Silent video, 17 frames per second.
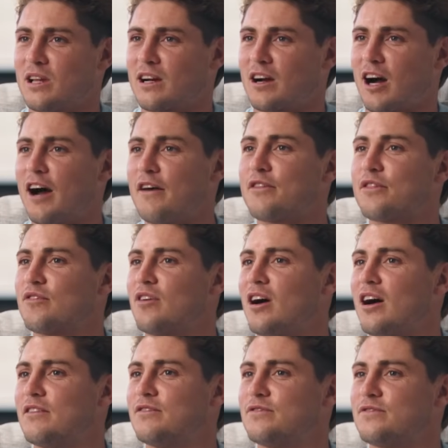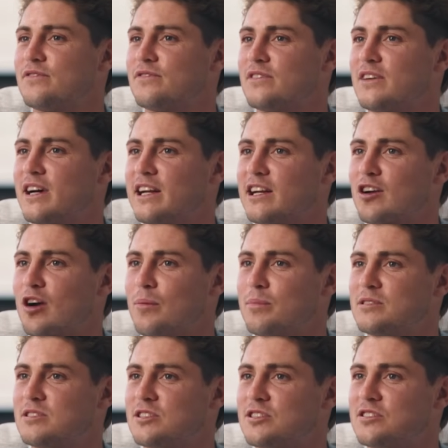like I thrive under
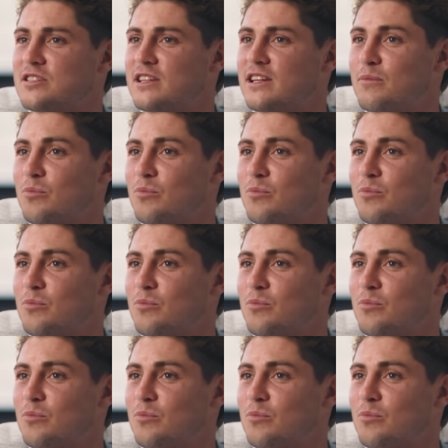competition,